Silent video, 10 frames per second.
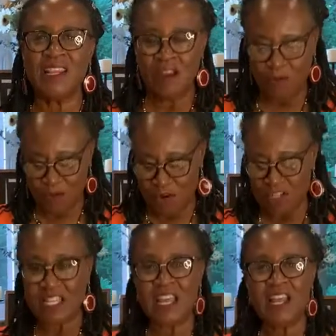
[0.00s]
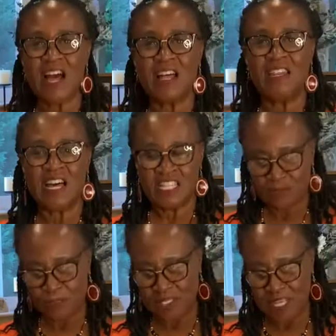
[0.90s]
We're going to take our nice
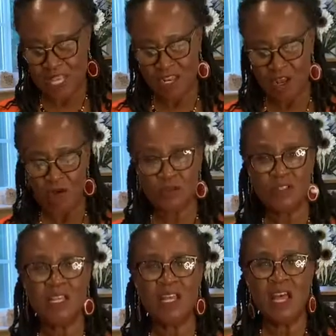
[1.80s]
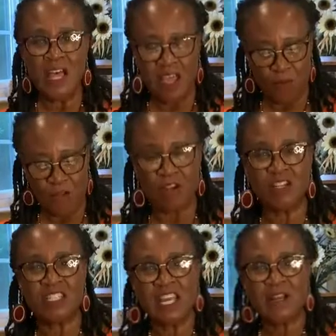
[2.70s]
potatoes and we're going
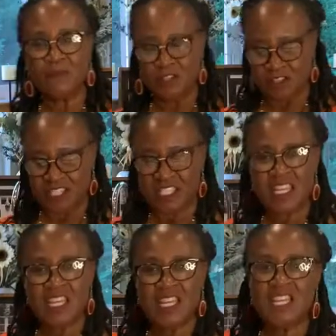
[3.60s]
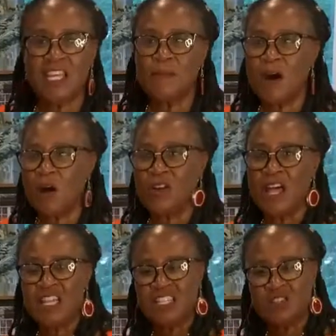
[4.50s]
to take them to the sink and get them all
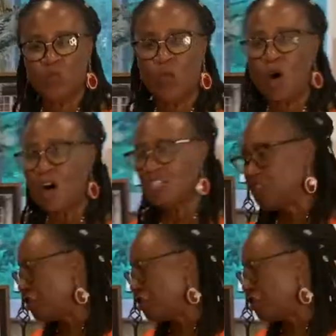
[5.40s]
nice and washed